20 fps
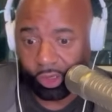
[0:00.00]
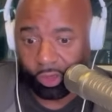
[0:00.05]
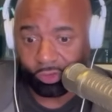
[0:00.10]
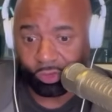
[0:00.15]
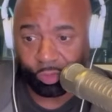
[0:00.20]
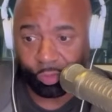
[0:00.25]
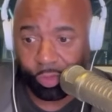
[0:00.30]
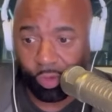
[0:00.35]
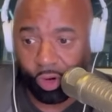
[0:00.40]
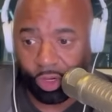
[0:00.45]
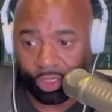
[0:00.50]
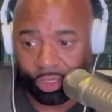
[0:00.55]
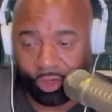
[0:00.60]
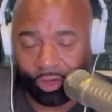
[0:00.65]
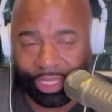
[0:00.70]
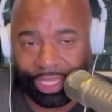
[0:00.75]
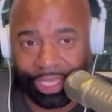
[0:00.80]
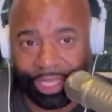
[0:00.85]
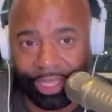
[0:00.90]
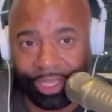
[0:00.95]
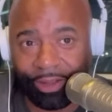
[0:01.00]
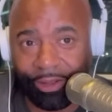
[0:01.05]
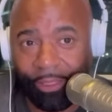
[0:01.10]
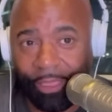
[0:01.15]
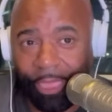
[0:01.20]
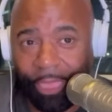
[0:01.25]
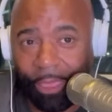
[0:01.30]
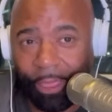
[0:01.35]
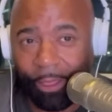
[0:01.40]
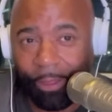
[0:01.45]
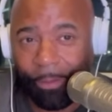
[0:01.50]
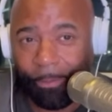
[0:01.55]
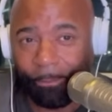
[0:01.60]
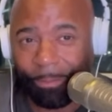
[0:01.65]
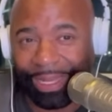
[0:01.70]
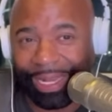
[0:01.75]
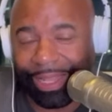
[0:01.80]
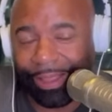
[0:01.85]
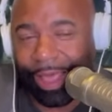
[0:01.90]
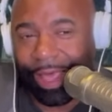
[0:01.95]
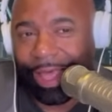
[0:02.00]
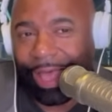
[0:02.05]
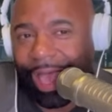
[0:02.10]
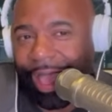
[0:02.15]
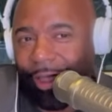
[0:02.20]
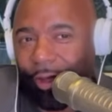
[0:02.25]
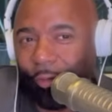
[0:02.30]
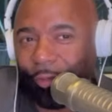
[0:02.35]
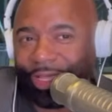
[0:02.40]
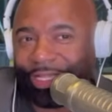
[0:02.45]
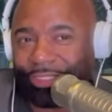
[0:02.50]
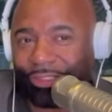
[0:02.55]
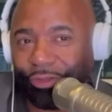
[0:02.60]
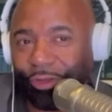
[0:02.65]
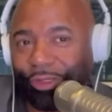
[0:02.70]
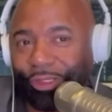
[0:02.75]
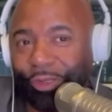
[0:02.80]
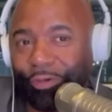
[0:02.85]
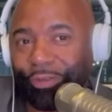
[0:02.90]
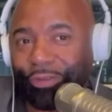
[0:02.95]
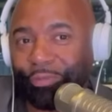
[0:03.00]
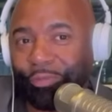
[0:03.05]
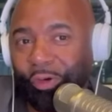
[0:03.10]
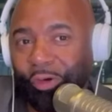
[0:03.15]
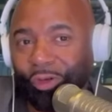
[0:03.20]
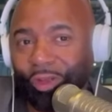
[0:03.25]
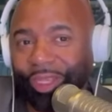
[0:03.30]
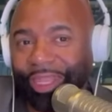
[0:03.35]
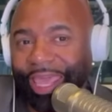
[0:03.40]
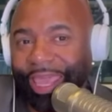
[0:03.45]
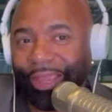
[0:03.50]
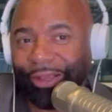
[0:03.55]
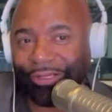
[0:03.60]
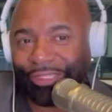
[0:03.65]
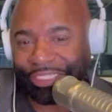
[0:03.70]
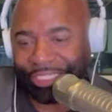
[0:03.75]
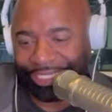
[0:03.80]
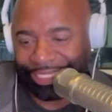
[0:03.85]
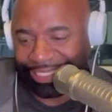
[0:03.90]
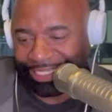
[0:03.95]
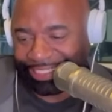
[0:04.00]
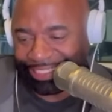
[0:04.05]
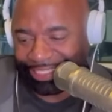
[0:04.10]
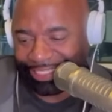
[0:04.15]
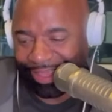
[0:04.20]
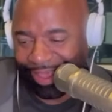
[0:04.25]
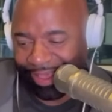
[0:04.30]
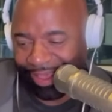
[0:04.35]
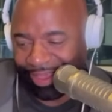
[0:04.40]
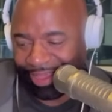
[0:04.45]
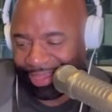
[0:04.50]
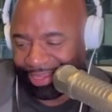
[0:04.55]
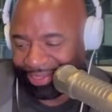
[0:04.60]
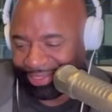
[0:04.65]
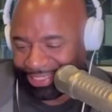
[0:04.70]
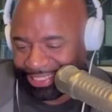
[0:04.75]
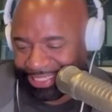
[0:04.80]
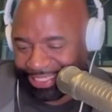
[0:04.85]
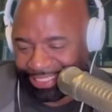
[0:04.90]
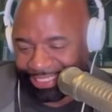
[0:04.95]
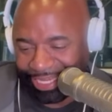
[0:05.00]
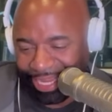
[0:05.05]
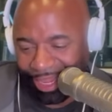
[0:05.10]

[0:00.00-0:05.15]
supporting your kid. But I always thought there was more layers to this, DJ.